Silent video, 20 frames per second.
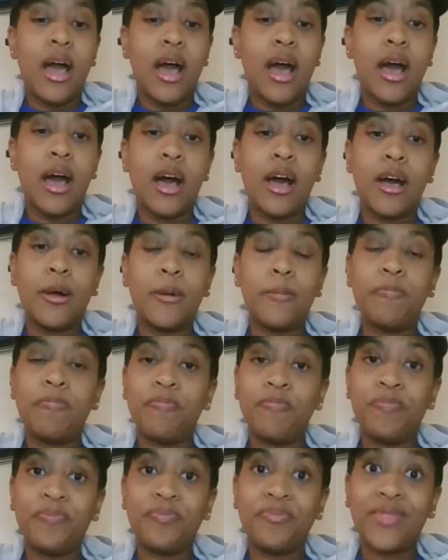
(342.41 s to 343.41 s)

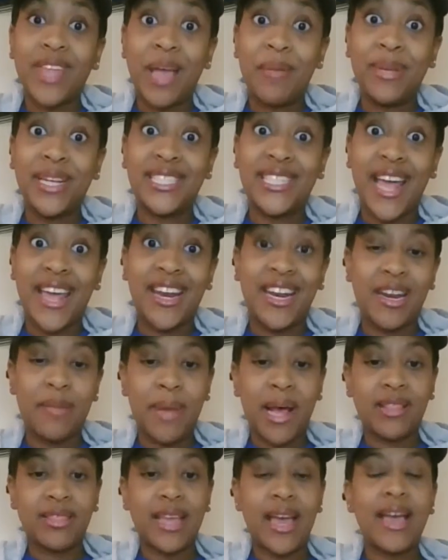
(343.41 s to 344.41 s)
I'm excited
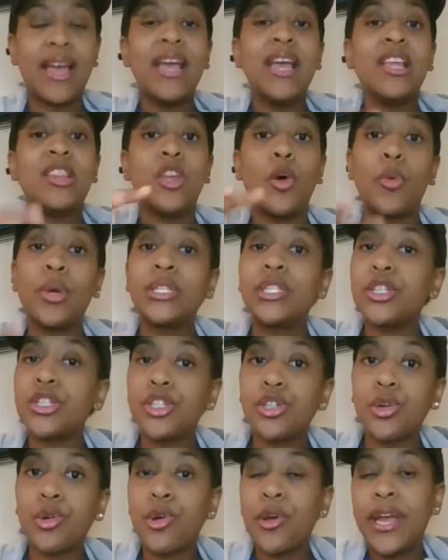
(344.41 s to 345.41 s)
about that. The winter
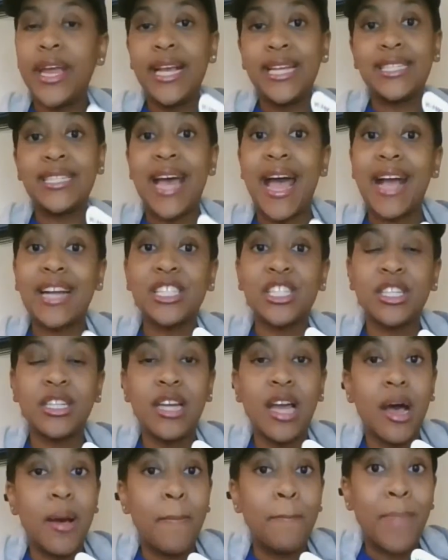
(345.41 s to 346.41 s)
choy is
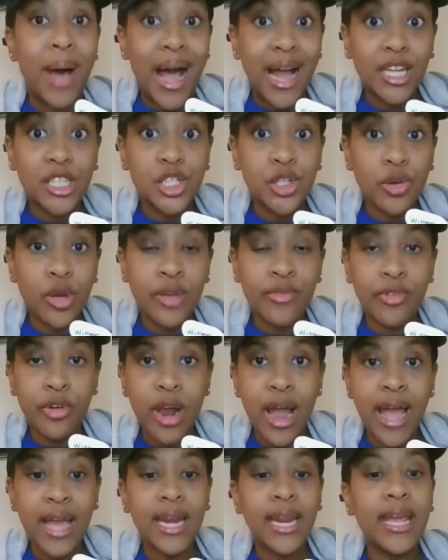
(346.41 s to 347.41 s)
actually a bok choy
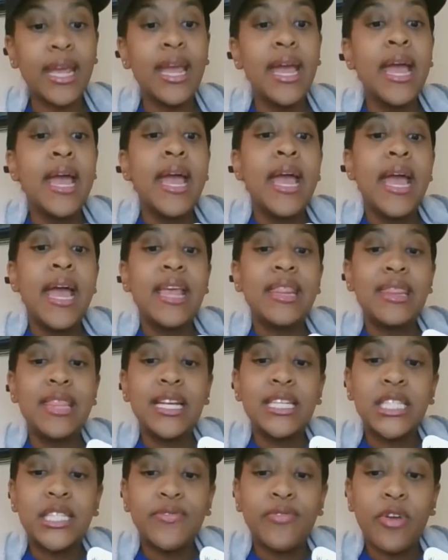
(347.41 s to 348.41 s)
variety.
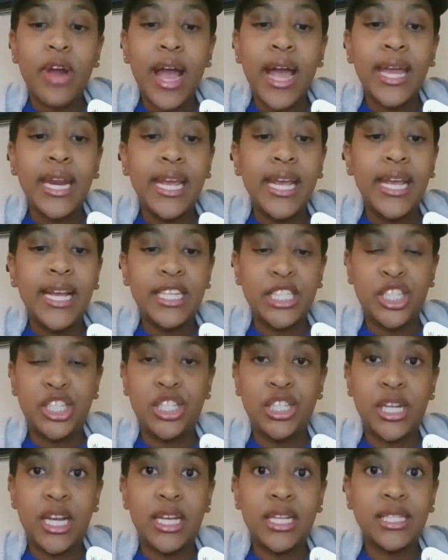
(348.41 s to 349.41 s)
This variety is
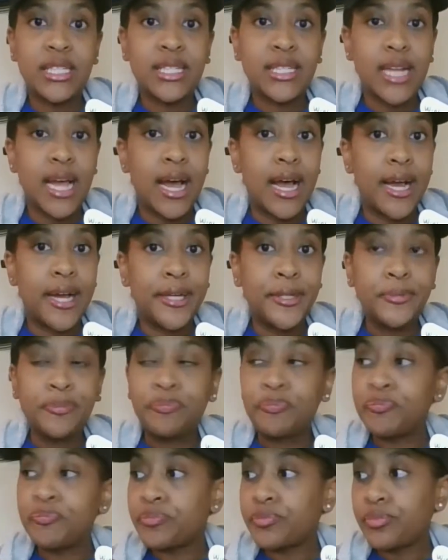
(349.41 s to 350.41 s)
just
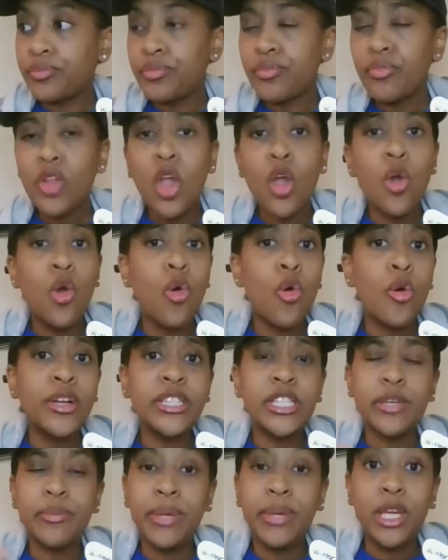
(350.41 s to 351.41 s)

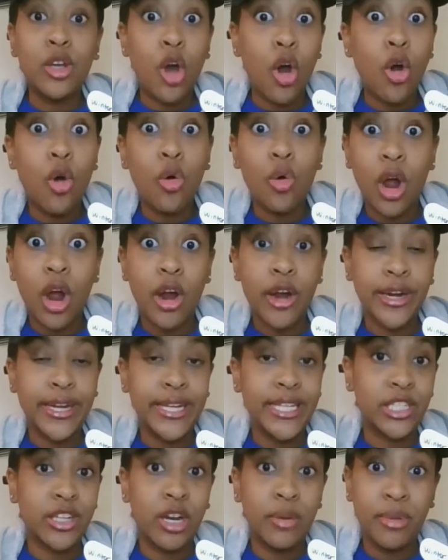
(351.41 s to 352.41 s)
going to be cold
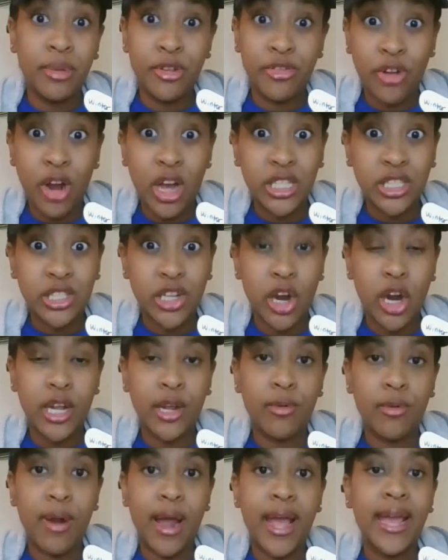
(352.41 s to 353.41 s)
hardy. It's going to be frost
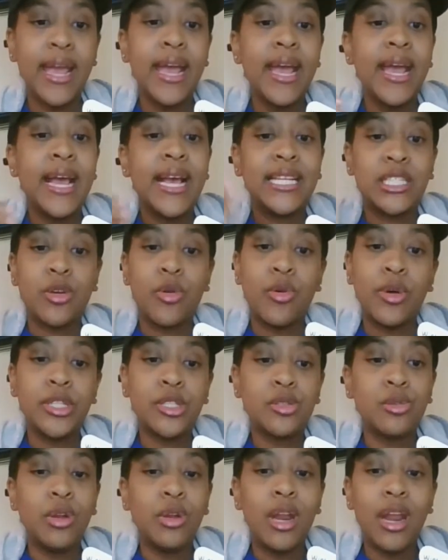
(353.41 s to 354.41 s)
hardy, right? It's going
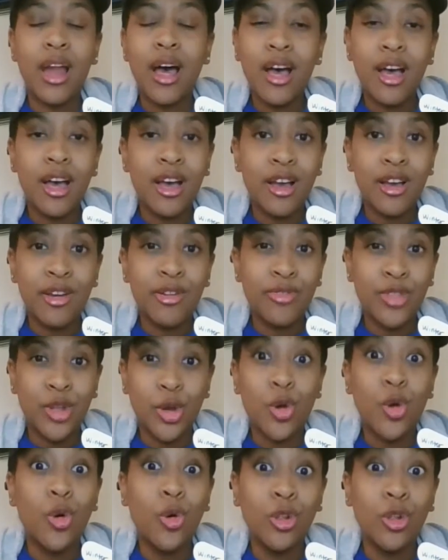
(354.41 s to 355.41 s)
to love
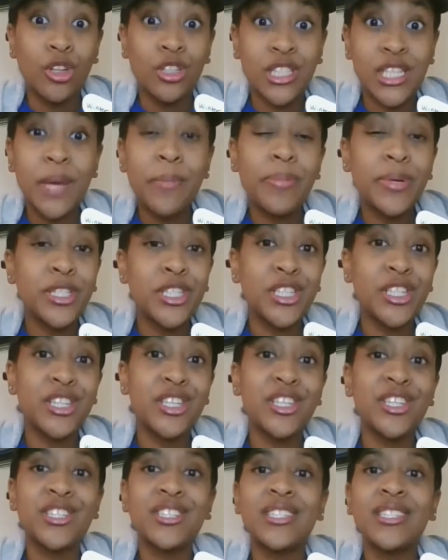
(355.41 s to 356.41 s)
the cooler
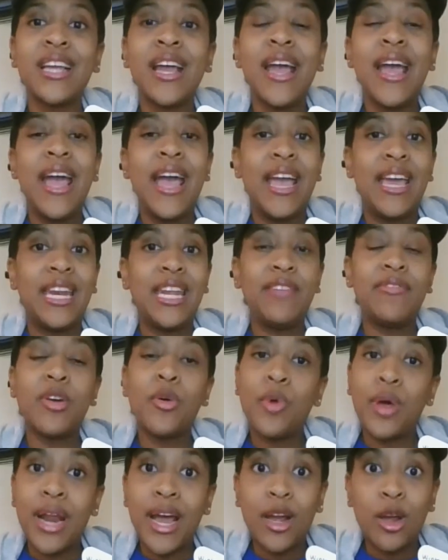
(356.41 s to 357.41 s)
temperatures. And
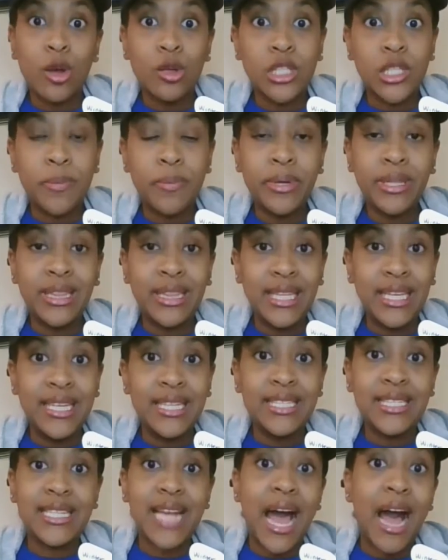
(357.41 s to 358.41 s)
even when I go to put
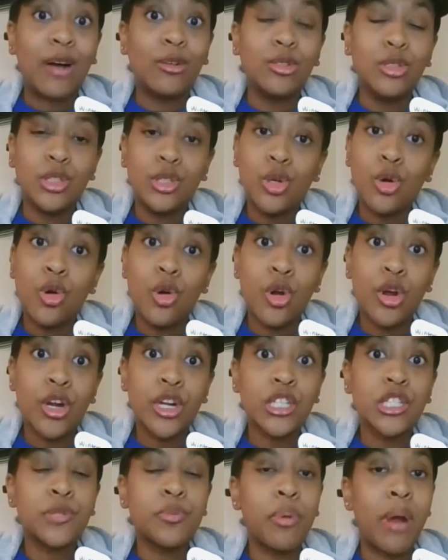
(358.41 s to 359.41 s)
these
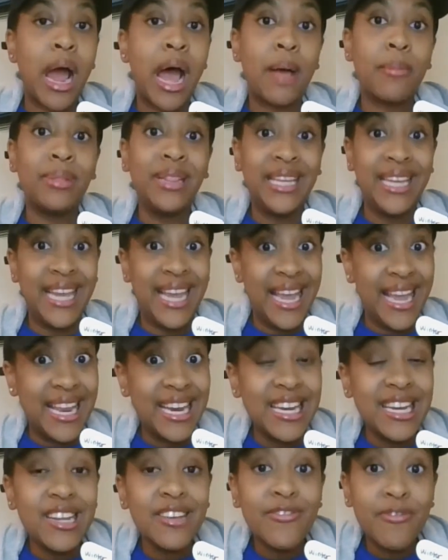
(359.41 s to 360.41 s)
outdoors, probably
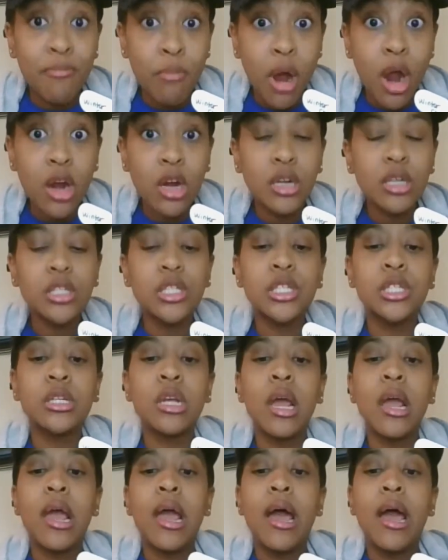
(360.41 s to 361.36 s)
end of March